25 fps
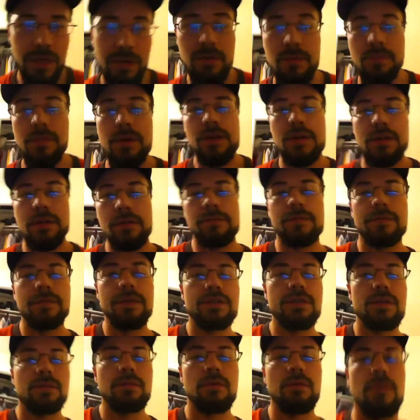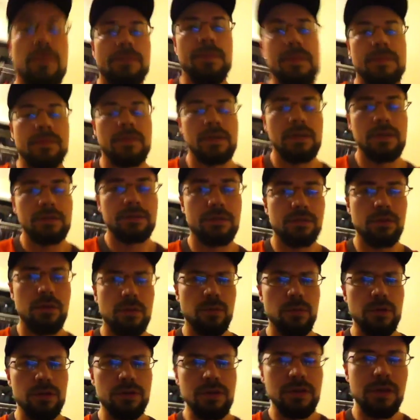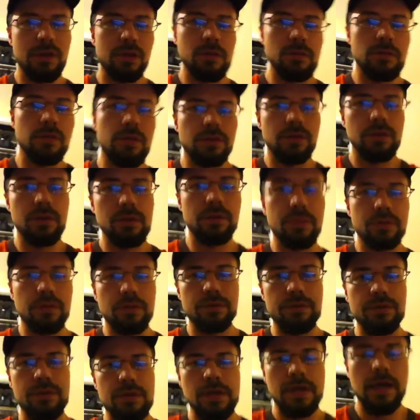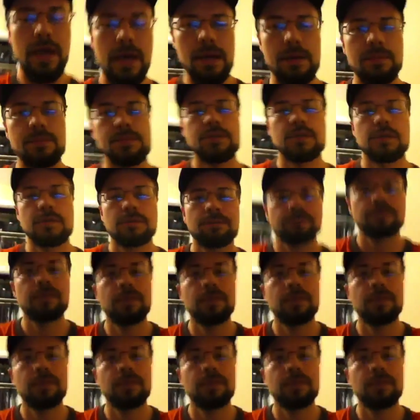Now I made them visible. So what's the deal with those tabs?